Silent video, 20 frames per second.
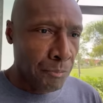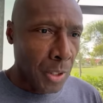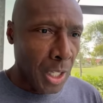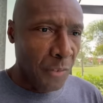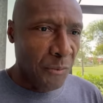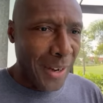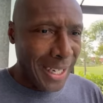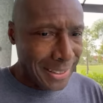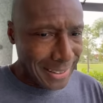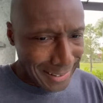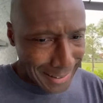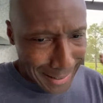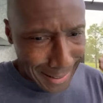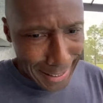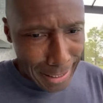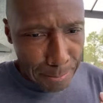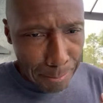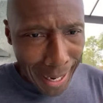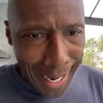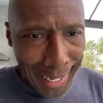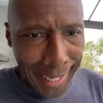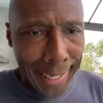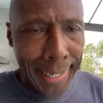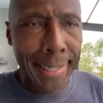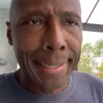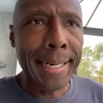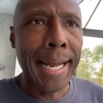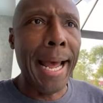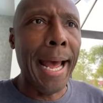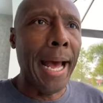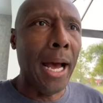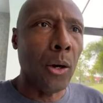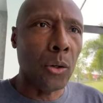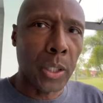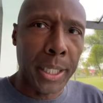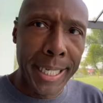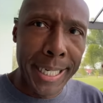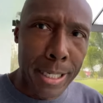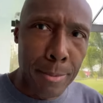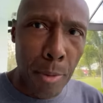if I just keep my head down,
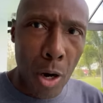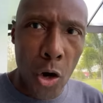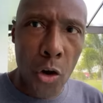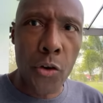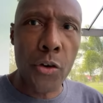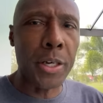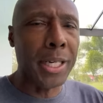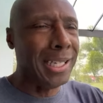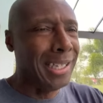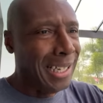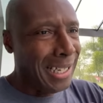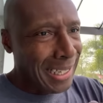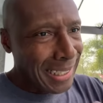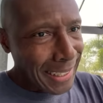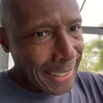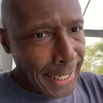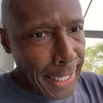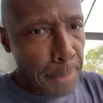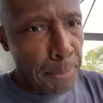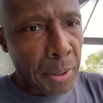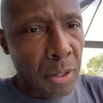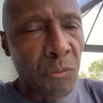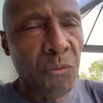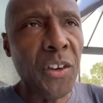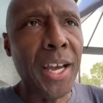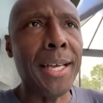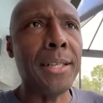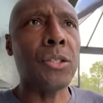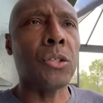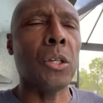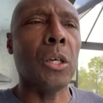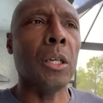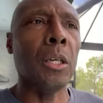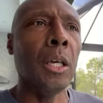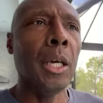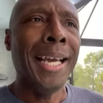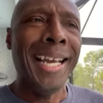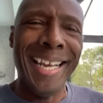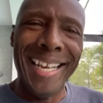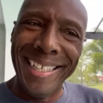keep earning, keep investing,
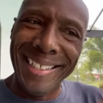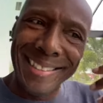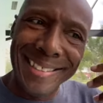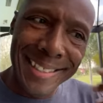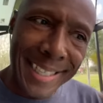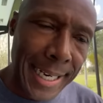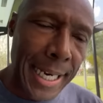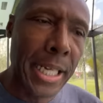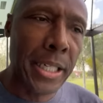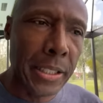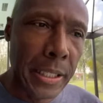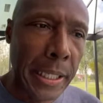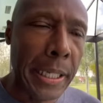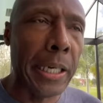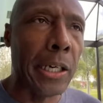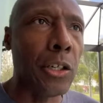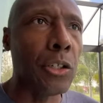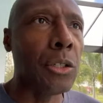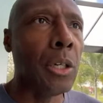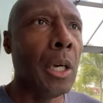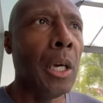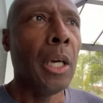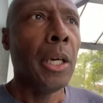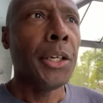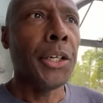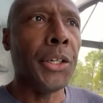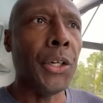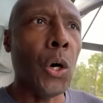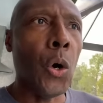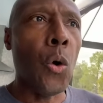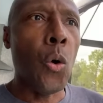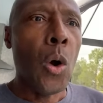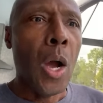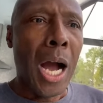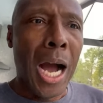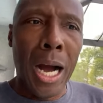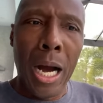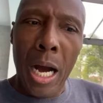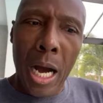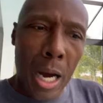in 10 years, you know,
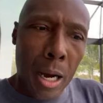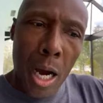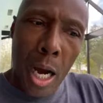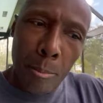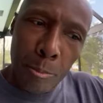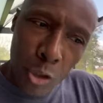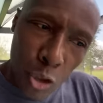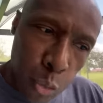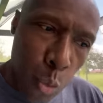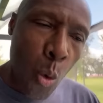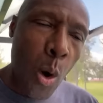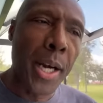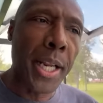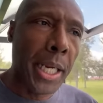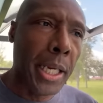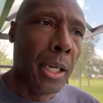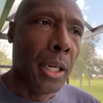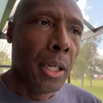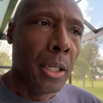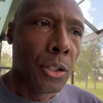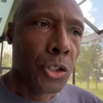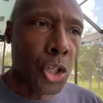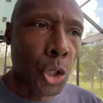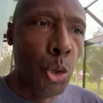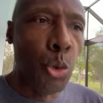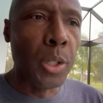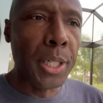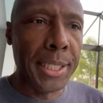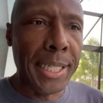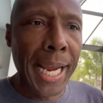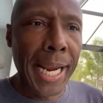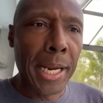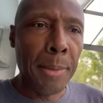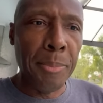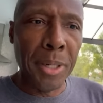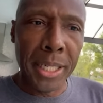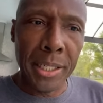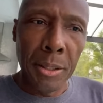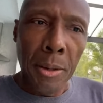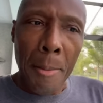I, am 22 today,
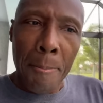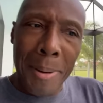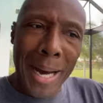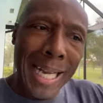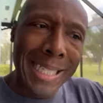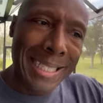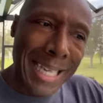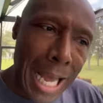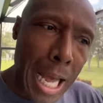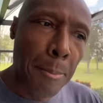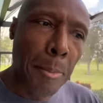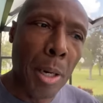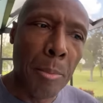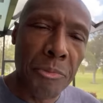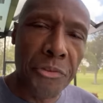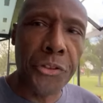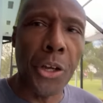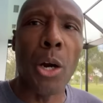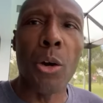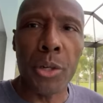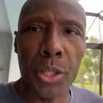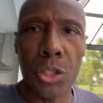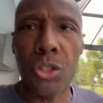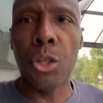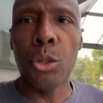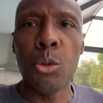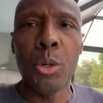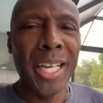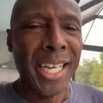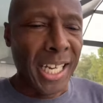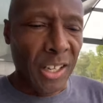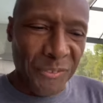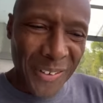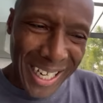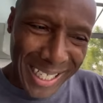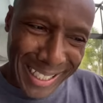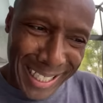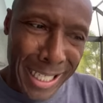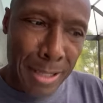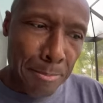but in, by the time I'm 32, if
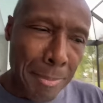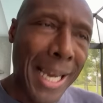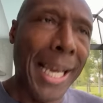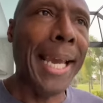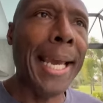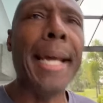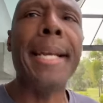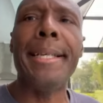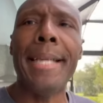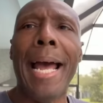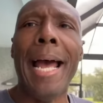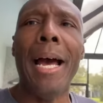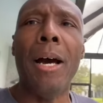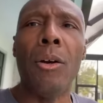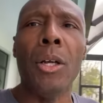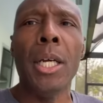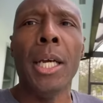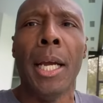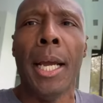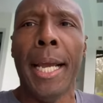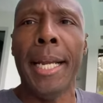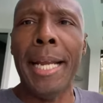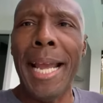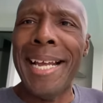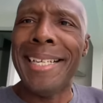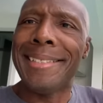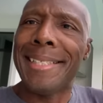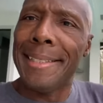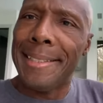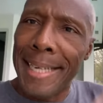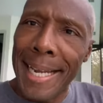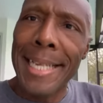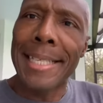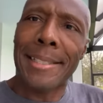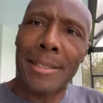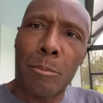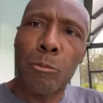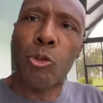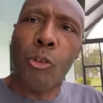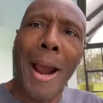I keep my head down and, and delay
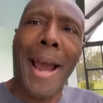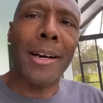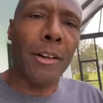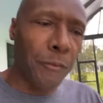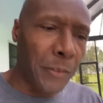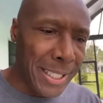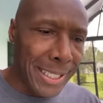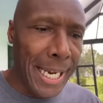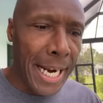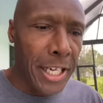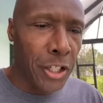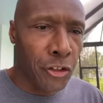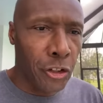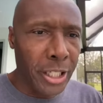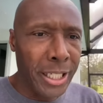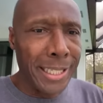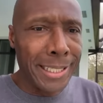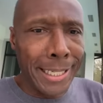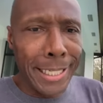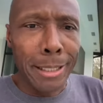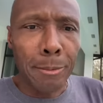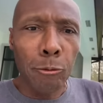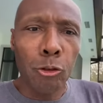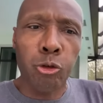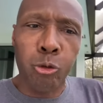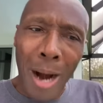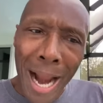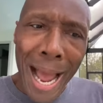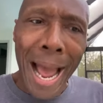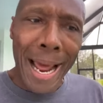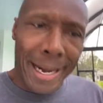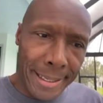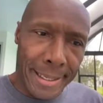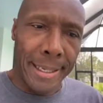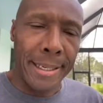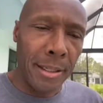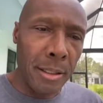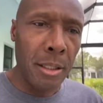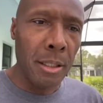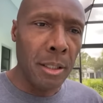some gratification and keep
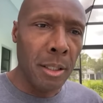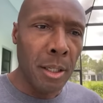grinding,